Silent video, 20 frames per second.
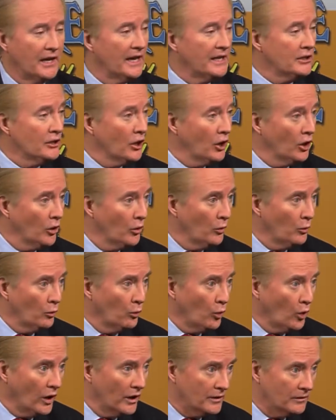I know
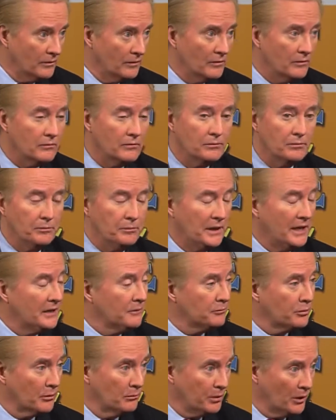one
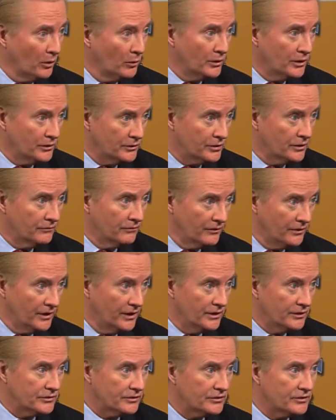big proponent of
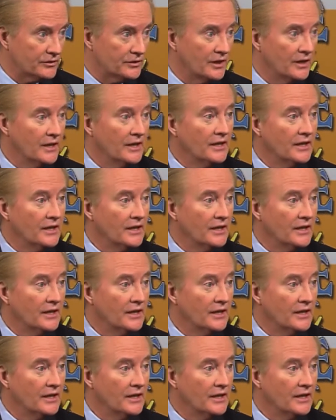this